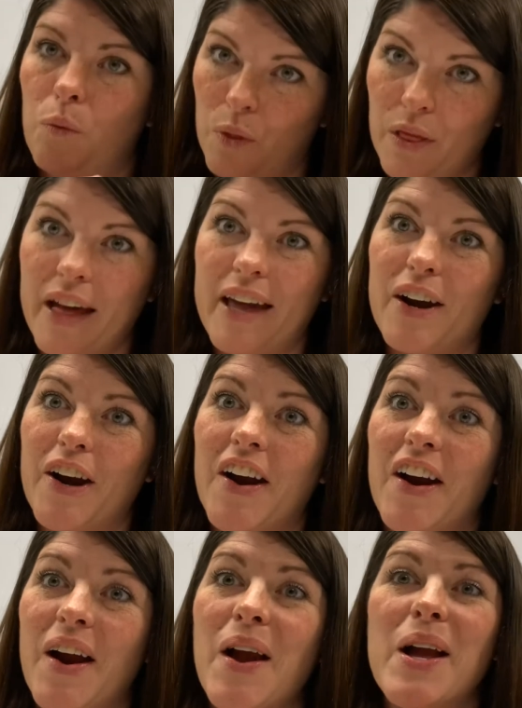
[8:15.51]

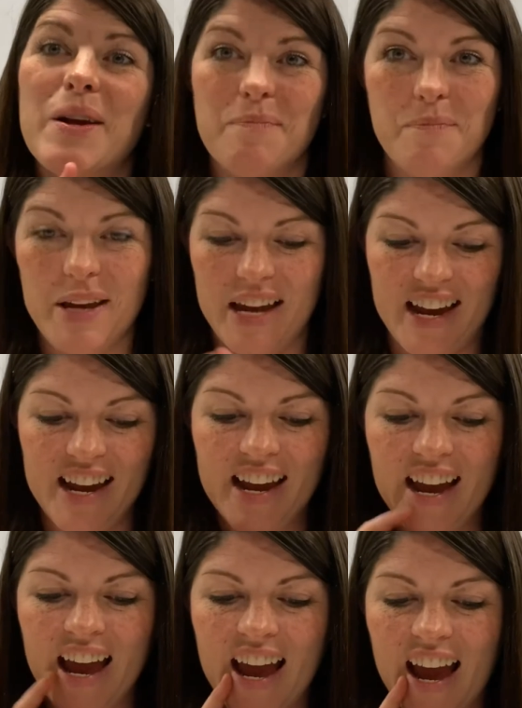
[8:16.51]
Letter B,
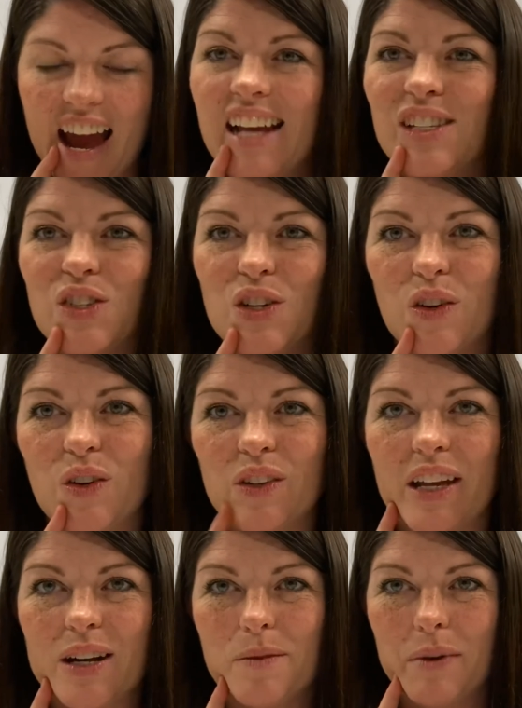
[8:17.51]
and circle
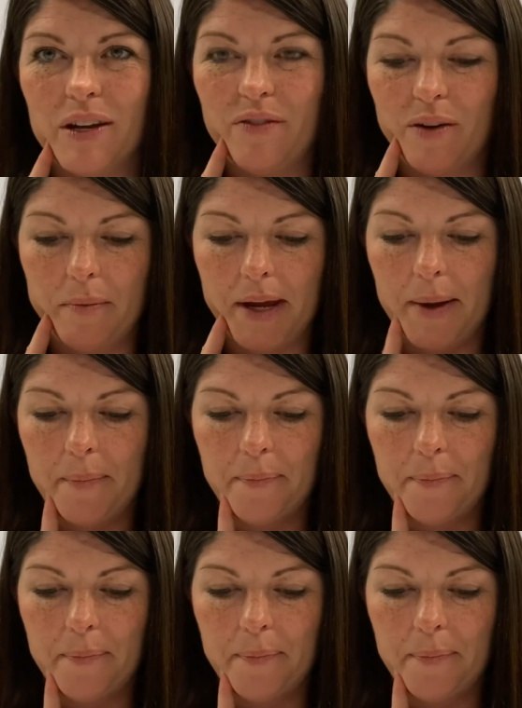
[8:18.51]
letter B for me.